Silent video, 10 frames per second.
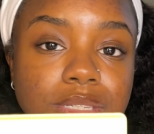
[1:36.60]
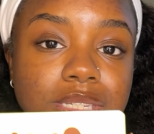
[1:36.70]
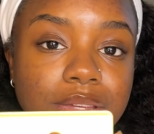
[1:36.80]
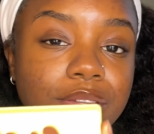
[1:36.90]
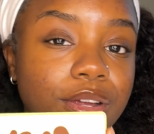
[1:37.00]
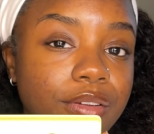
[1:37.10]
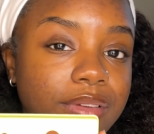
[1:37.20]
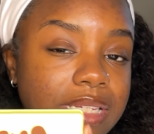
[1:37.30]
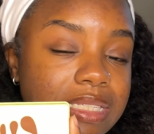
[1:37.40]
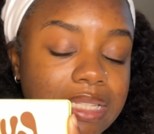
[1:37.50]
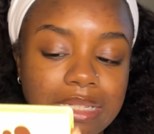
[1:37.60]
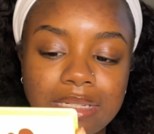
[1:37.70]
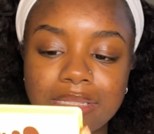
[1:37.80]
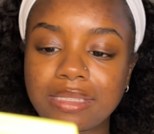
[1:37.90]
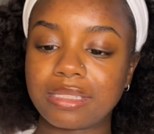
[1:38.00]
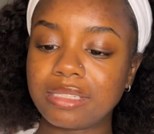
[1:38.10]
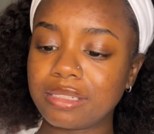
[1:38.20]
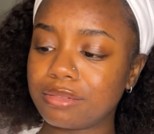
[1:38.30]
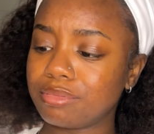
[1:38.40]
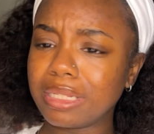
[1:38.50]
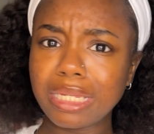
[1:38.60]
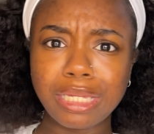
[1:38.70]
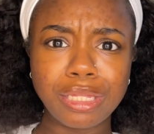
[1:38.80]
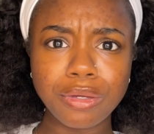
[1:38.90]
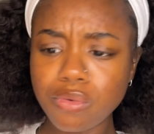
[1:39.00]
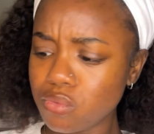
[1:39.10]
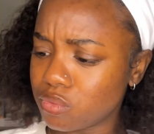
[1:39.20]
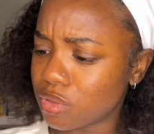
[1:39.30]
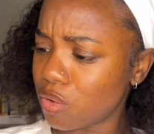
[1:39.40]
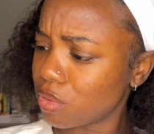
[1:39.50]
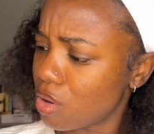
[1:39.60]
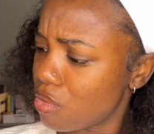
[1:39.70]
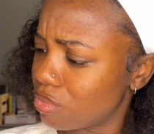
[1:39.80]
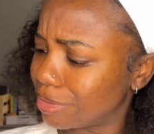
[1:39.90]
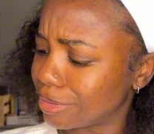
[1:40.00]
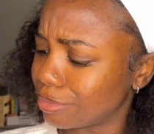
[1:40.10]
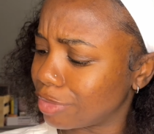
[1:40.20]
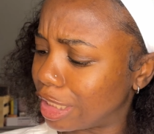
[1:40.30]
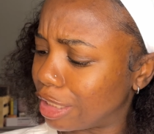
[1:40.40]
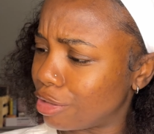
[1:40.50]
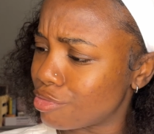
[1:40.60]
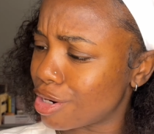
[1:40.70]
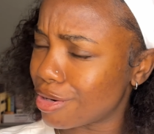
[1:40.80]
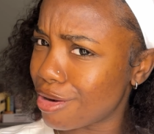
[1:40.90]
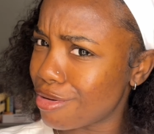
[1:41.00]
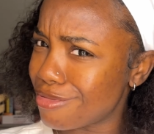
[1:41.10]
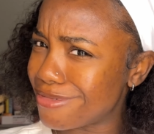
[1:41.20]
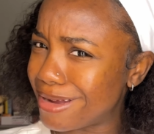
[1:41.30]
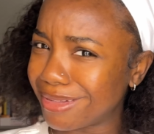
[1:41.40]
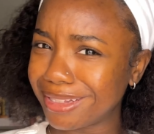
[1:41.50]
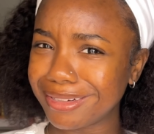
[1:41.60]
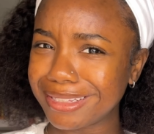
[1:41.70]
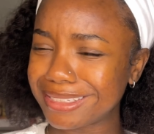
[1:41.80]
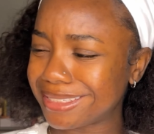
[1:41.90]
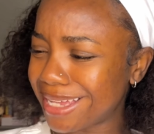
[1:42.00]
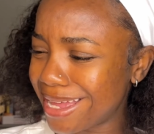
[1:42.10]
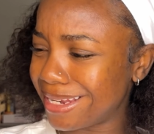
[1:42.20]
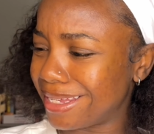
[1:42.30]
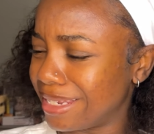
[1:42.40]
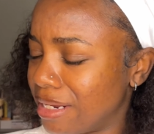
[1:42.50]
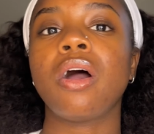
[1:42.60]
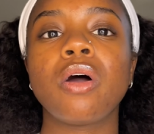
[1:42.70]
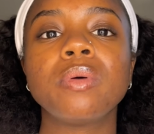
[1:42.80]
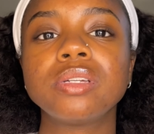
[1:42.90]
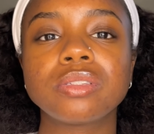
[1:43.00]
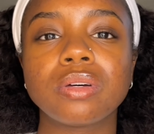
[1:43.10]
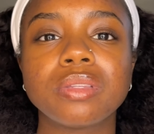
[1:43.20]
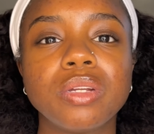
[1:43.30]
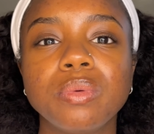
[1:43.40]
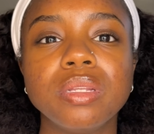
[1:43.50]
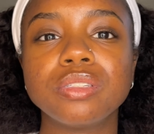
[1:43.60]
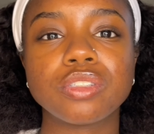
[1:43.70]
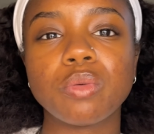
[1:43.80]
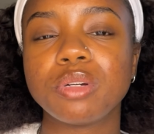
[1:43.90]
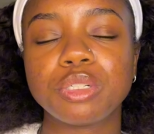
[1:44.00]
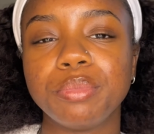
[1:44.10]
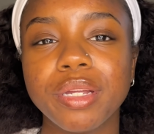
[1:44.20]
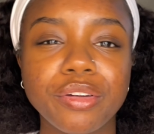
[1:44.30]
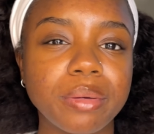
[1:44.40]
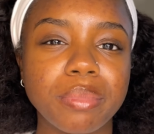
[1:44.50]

is how the curve case looks. This is really cute. Hold on, this is really cute. Hold on, I'm a little excited. I always thought that it would look so much bigger in